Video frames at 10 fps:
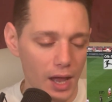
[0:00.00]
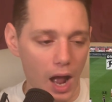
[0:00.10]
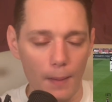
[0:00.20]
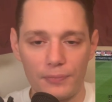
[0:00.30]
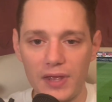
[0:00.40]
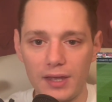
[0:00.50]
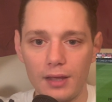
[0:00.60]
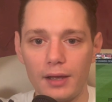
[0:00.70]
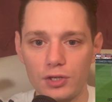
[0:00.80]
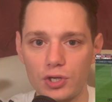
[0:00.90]
I'm thinking
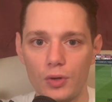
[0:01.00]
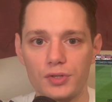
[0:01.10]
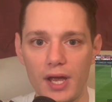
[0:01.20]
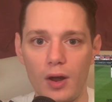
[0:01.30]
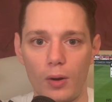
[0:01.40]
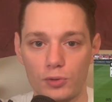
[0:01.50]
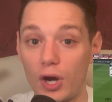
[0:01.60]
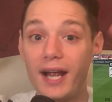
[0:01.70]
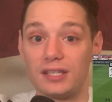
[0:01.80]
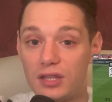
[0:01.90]
like Jose, or I'm
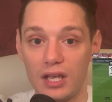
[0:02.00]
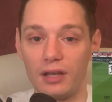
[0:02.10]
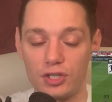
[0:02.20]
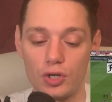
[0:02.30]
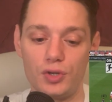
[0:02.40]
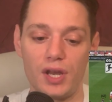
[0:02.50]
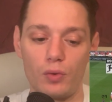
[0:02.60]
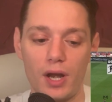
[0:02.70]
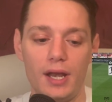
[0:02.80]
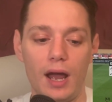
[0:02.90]
trying to think like Jose
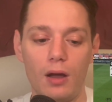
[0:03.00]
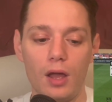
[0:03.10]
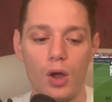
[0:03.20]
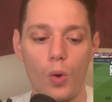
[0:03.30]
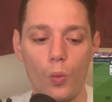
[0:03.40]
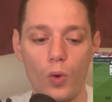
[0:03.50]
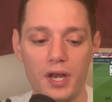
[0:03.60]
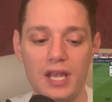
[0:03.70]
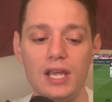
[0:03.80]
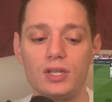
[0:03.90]
right now. What
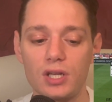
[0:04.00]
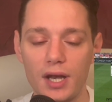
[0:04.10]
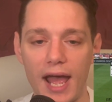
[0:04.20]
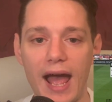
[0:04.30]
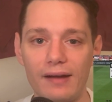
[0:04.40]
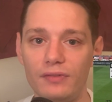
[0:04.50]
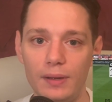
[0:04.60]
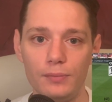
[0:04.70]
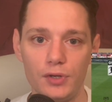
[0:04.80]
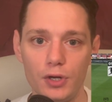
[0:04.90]
he is going to have
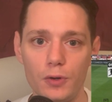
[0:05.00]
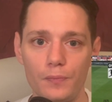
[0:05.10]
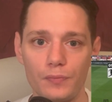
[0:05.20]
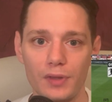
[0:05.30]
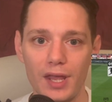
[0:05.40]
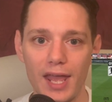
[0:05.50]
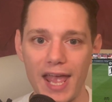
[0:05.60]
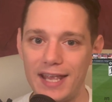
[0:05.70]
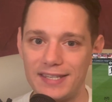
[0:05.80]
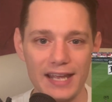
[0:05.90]
them do
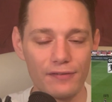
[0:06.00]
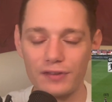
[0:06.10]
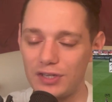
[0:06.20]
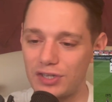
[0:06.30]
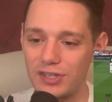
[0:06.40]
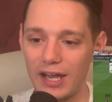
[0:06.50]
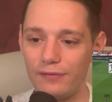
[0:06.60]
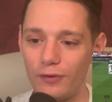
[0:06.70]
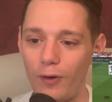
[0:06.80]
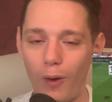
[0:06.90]
is definitely
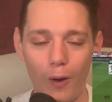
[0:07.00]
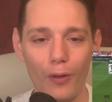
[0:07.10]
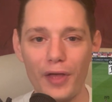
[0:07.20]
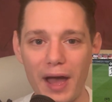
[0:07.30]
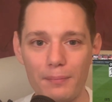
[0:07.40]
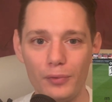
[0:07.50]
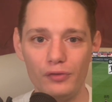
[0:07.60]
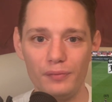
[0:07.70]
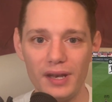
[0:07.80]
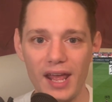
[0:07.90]
stifle all that
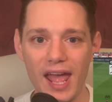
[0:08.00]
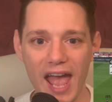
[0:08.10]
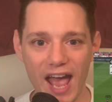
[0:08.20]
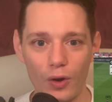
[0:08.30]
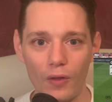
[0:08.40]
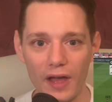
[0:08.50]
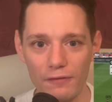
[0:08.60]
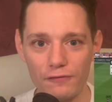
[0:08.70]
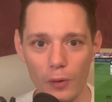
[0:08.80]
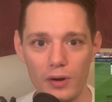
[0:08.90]
movement and all
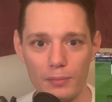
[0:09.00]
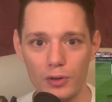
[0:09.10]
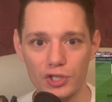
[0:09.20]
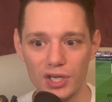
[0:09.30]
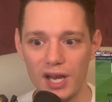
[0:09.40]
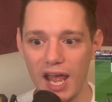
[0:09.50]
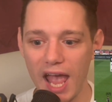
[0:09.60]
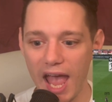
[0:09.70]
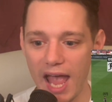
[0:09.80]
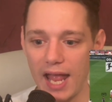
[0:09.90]
that forward motion.
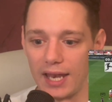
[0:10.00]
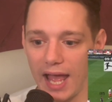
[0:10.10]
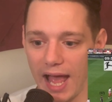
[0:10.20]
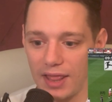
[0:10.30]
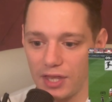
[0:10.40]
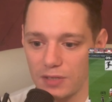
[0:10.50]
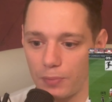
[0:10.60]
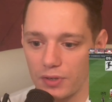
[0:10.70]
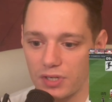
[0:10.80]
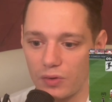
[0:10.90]
And this
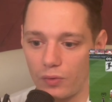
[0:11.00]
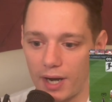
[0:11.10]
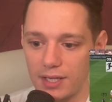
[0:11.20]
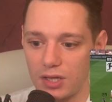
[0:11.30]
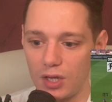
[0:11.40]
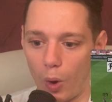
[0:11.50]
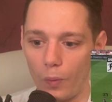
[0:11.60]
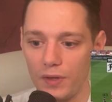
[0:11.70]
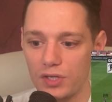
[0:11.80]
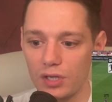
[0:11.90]
person writes, the
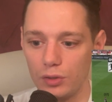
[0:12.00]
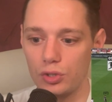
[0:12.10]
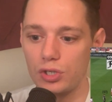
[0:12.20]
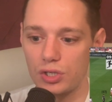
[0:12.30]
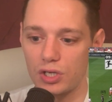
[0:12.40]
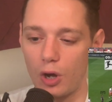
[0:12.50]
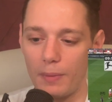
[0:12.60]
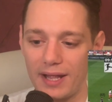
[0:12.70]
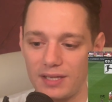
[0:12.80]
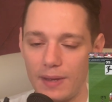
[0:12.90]
only solution is to go
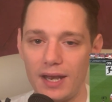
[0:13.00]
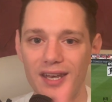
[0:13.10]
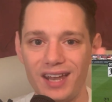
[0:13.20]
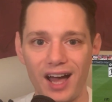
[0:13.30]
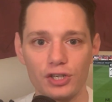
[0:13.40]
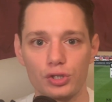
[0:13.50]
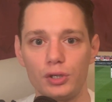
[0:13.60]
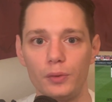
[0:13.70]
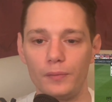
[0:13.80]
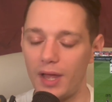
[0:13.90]
man-to-man. Not
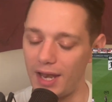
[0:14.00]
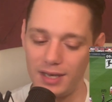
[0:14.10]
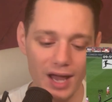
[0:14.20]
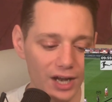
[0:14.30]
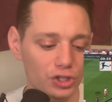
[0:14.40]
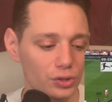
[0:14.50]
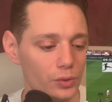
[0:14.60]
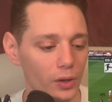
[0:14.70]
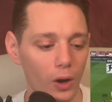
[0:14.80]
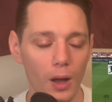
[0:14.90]
true. Not true
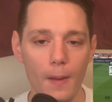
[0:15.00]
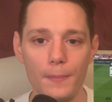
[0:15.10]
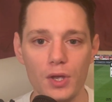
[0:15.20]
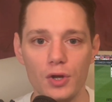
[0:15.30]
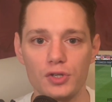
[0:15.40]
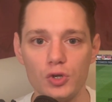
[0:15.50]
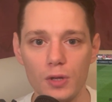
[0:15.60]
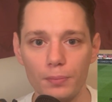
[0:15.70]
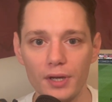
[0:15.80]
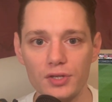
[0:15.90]
at all. Because you can
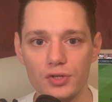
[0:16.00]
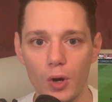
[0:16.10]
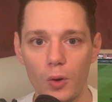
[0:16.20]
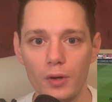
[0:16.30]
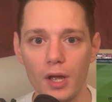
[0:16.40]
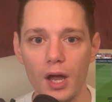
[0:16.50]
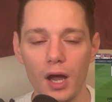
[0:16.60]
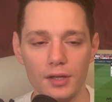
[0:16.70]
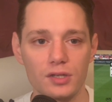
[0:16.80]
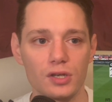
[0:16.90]
play zone
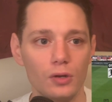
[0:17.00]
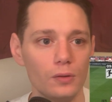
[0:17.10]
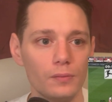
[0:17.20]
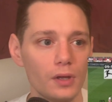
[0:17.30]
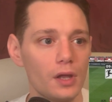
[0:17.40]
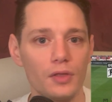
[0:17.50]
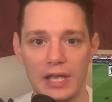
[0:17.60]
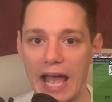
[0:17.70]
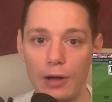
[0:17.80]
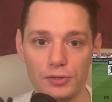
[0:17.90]
until the
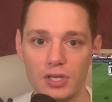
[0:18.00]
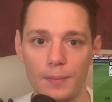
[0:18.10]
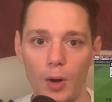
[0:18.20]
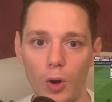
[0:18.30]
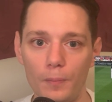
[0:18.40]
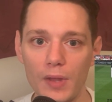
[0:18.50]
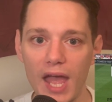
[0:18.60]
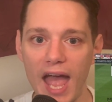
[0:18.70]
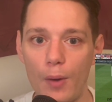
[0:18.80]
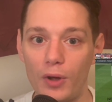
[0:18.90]
cows come home.
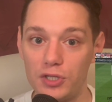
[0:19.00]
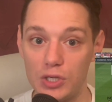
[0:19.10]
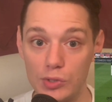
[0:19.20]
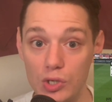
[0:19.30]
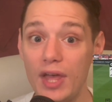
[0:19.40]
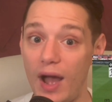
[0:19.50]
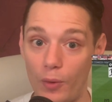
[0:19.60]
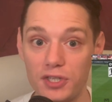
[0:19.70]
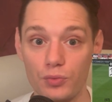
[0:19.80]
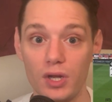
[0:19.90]
And once you do that,
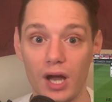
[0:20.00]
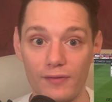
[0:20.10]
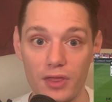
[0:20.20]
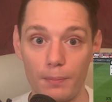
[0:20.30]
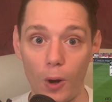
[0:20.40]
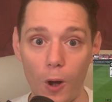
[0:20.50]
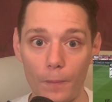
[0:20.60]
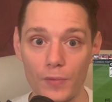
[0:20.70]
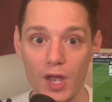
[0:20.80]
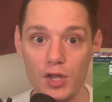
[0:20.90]
once you recover the ball,
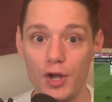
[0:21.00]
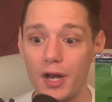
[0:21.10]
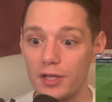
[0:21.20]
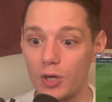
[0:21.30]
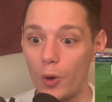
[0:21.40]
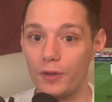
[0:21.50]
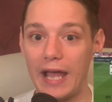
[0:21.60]
you're going to totally